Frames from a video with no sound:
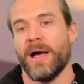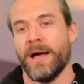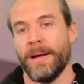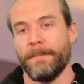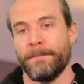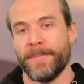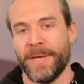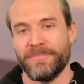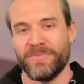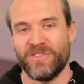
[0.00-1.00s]

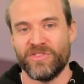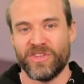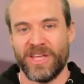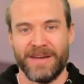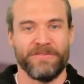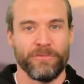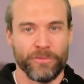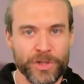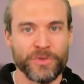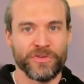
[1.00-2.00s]
Kind of
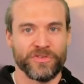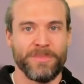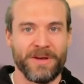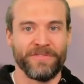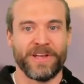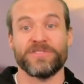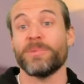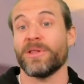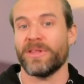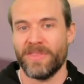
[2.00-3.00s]
reduces the amount of
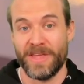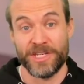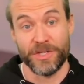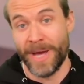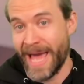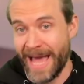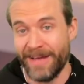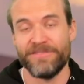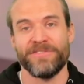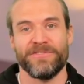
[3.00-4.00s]
flexibility that they do
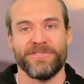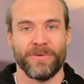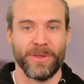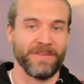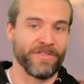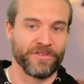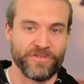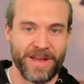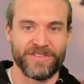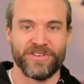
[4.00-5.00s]
have for a lot of other
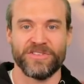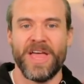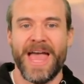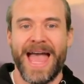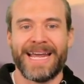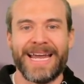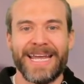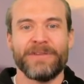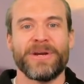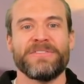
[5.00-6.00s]
strategies, and kind of
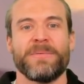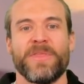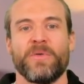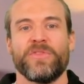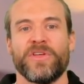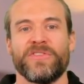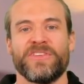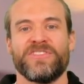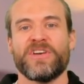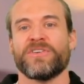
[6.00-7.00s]
getting rid of some of
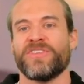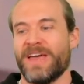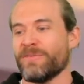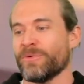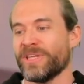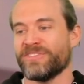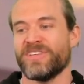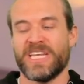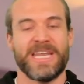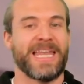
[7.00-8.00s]
the secrets that haven't really
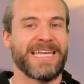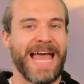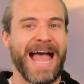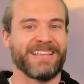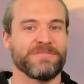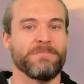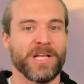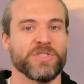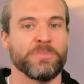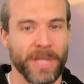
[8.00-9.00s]
seen as
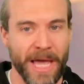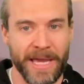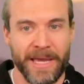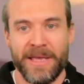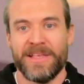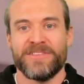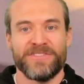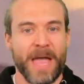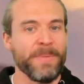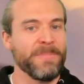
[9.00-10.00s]
much play.
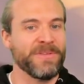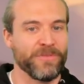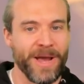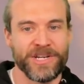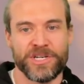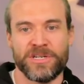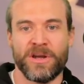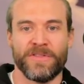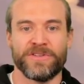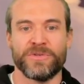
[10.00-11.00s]
Snipe and Misdirection
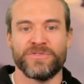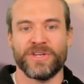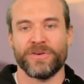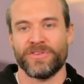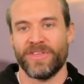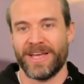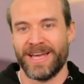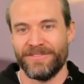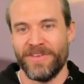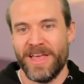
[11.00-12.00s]
are the two secrets that
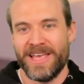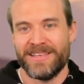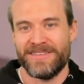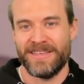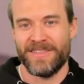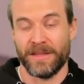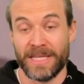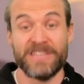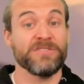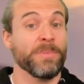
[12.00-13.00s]
kind of see the
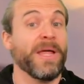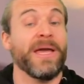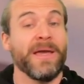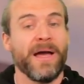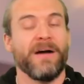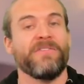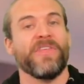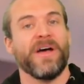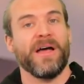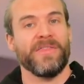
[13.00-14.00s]
least play of
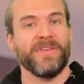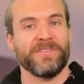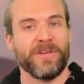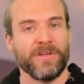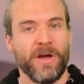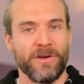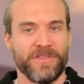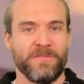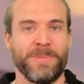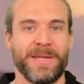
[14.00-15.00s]
the cards
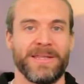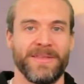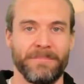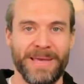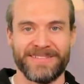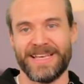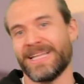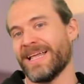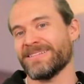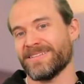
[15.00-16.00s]
that have been in the basic and
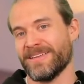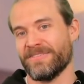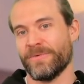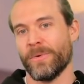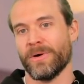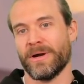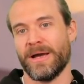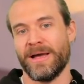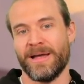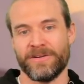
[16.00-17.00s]
classic set for
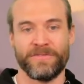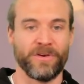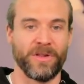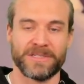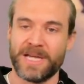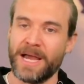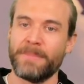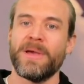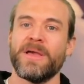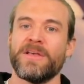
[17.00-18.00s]
Hunter for a long
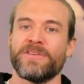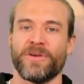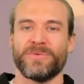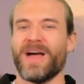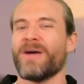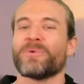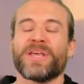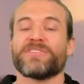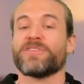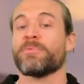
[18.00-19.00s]
time. So not
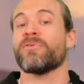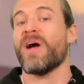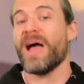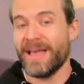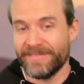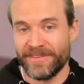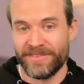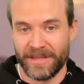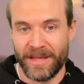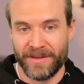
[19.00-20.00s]
really a surprise to
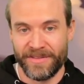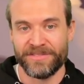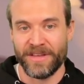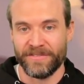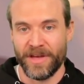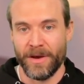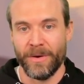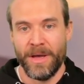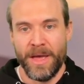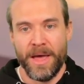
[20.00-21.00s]
see a lot of this stuff
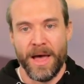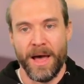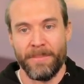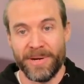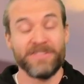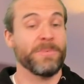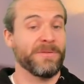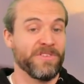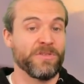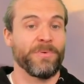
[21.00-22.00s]
go, but it is a bit
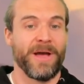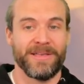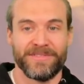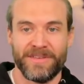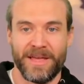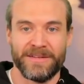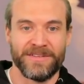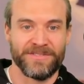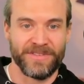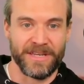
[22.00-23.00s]
of a surprise
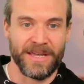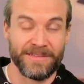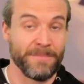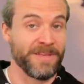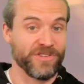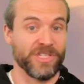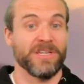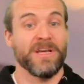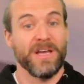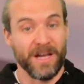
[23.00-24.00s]
to see, as I
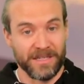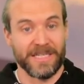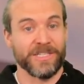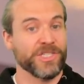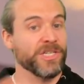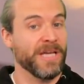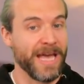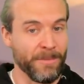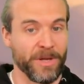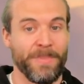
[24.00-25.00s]
mentioned, Unleash,
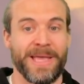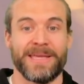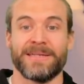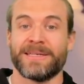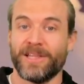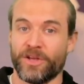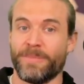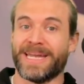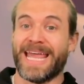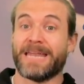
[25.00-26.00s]
Animal Companion, Kill
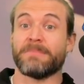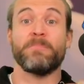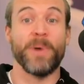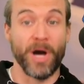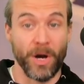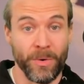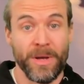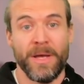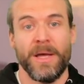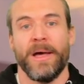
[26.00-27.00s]
Command, and Bow.
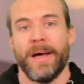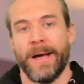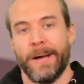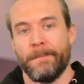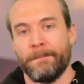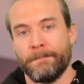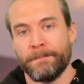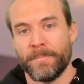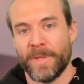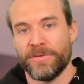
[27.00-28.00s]

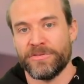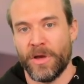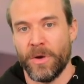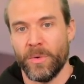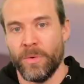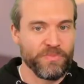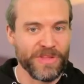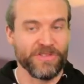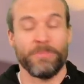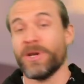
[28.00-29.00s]
So
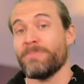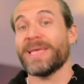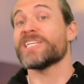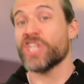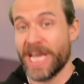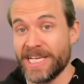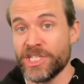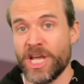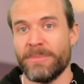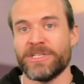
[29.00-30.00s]
this is a pretty big
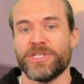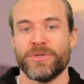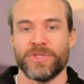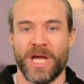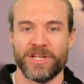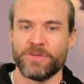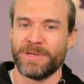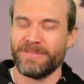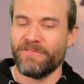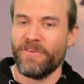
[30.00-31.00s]
change coming to Hunter,
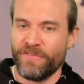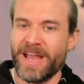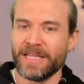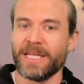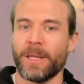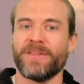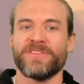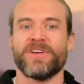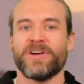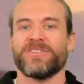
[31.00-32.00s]
but frankly, a lot of
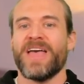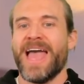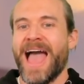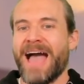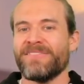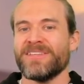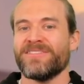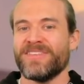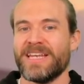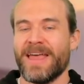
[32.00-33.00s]
these cards haven't
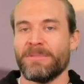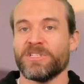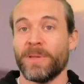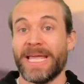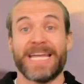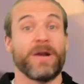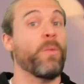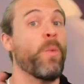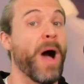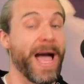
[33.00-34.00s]
seen that much play in a
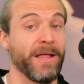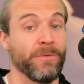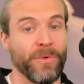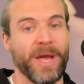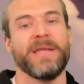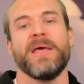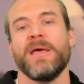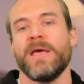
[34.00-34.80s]
while, right?